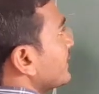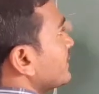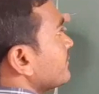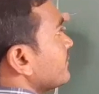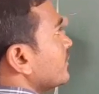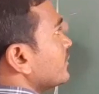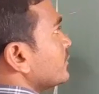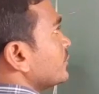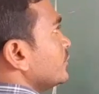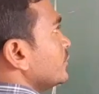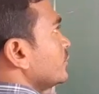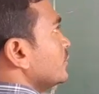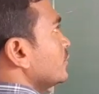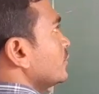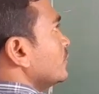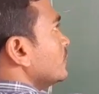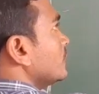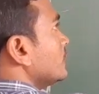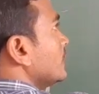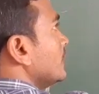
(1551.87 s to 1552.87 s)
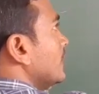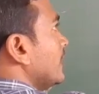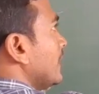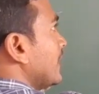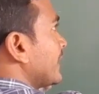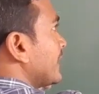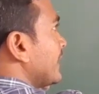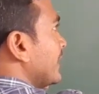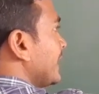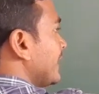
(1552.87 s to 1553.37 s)
you have to do?
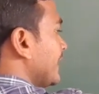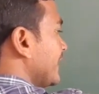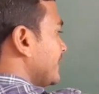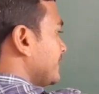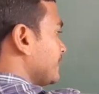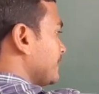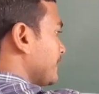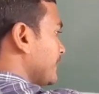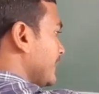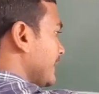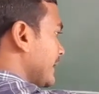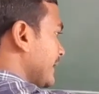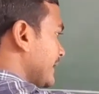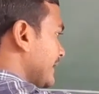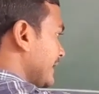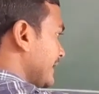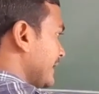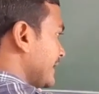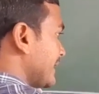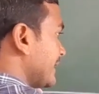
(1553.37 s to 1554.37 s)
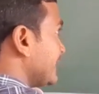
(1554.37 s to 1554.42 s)
Again make, you can